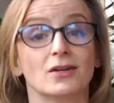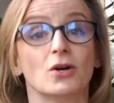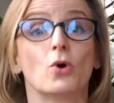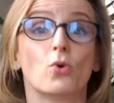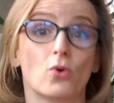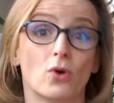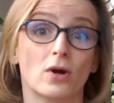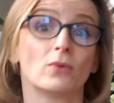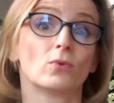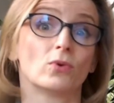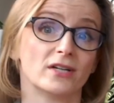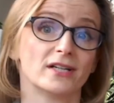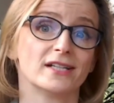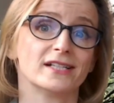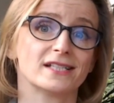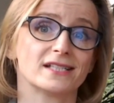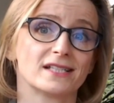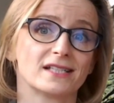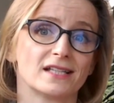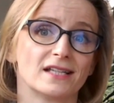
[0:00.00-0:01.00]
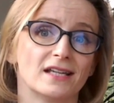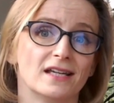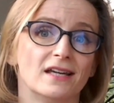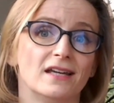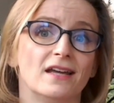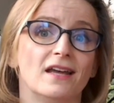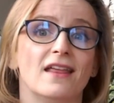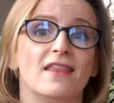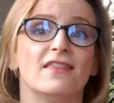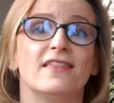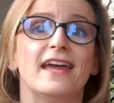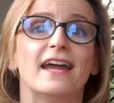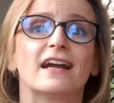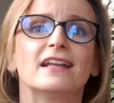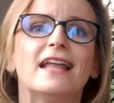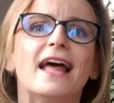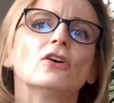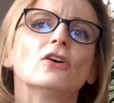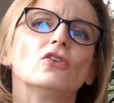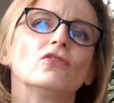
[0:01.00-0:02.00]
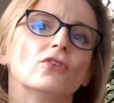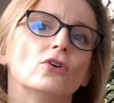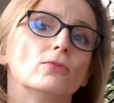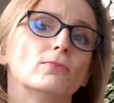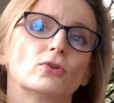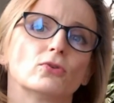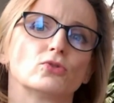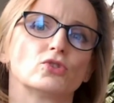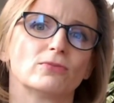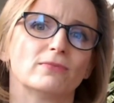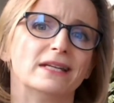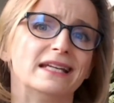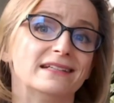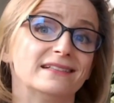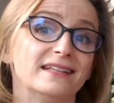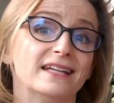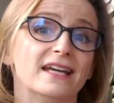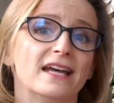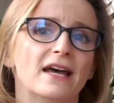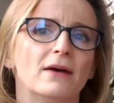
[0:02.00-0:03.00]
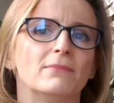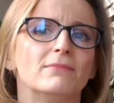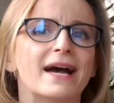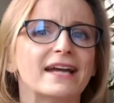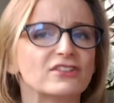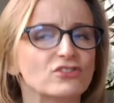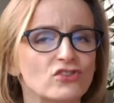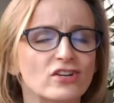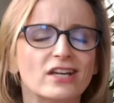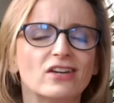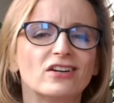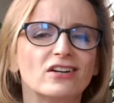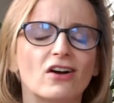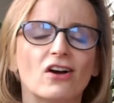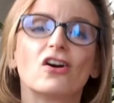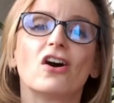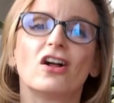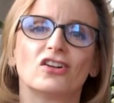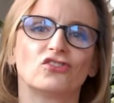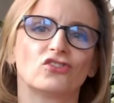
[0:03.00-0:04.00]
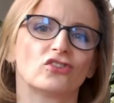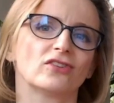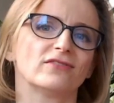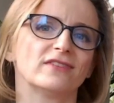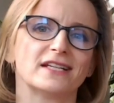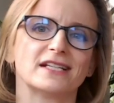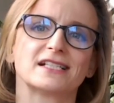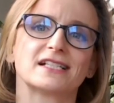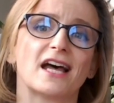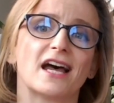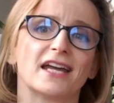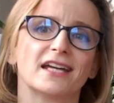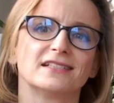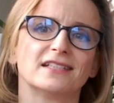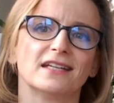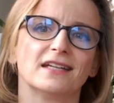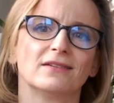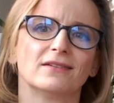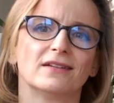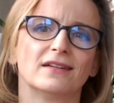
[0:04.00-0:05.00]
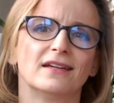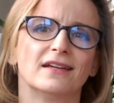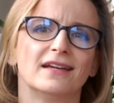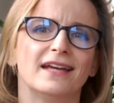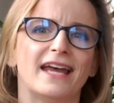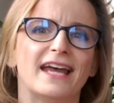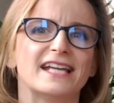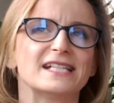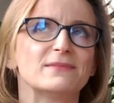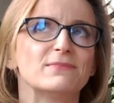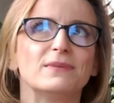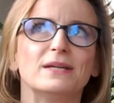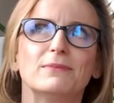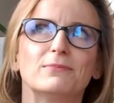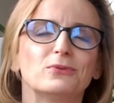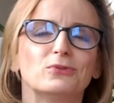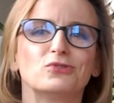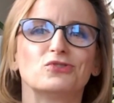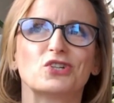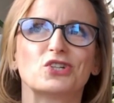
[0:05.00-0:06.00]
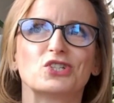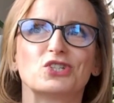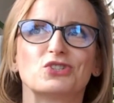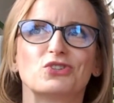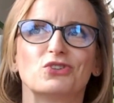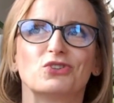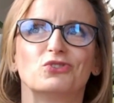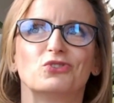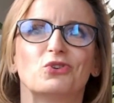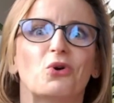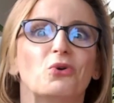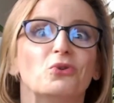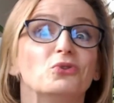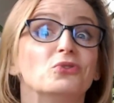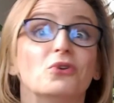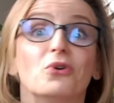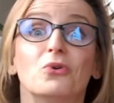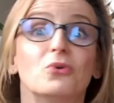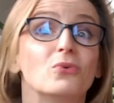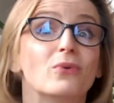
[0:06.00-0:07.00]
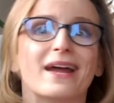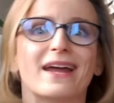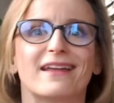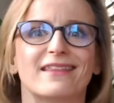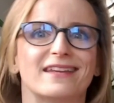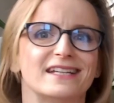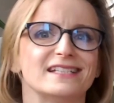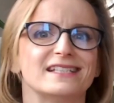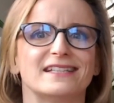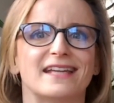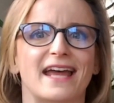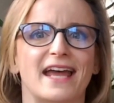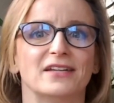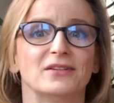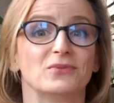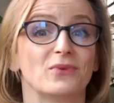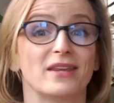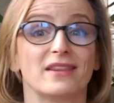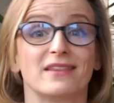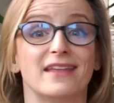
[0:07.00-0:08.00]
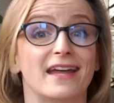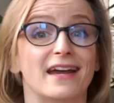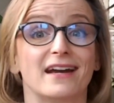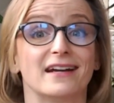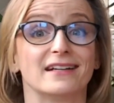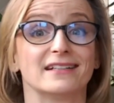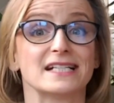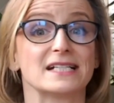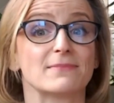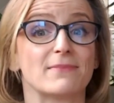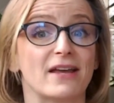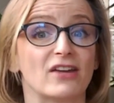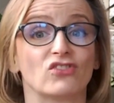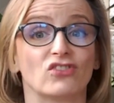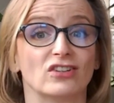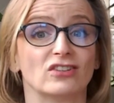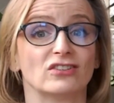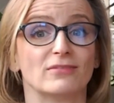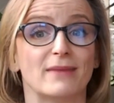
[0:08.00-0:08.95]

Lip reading: Or worse, their lack of approachability might trigger a culture of anxiety, as people just don't know where they stand with their dispassionate